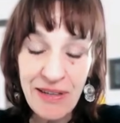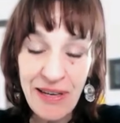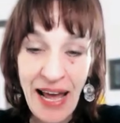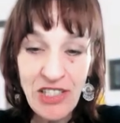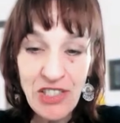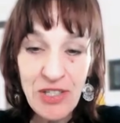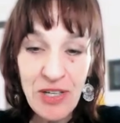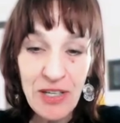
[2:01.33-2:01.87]
the
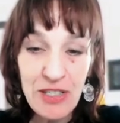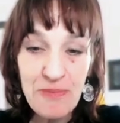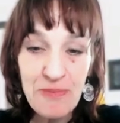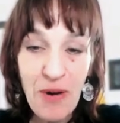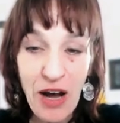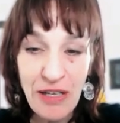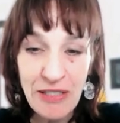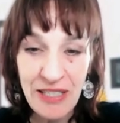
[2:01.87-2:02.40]

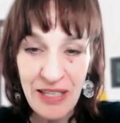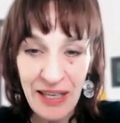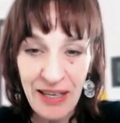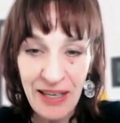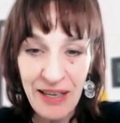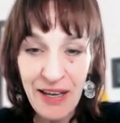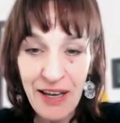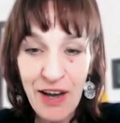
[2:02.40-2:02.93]
Nationalist
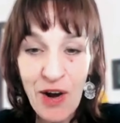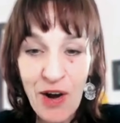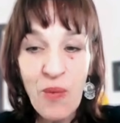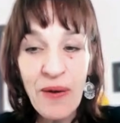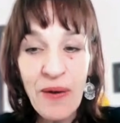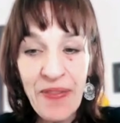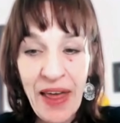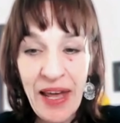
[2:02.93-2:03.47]
Party,
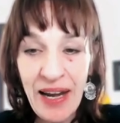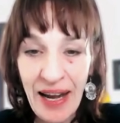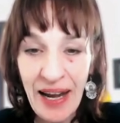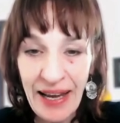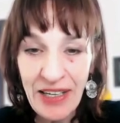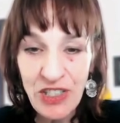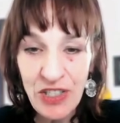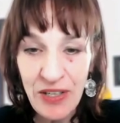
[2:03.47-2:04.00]
won that
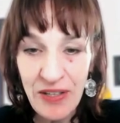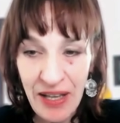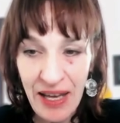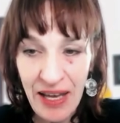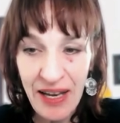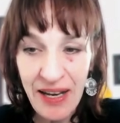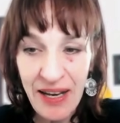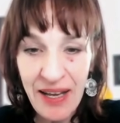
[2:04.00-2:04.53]
election
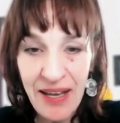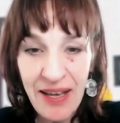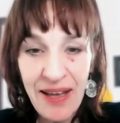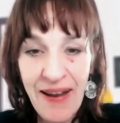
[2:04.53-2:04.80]
there.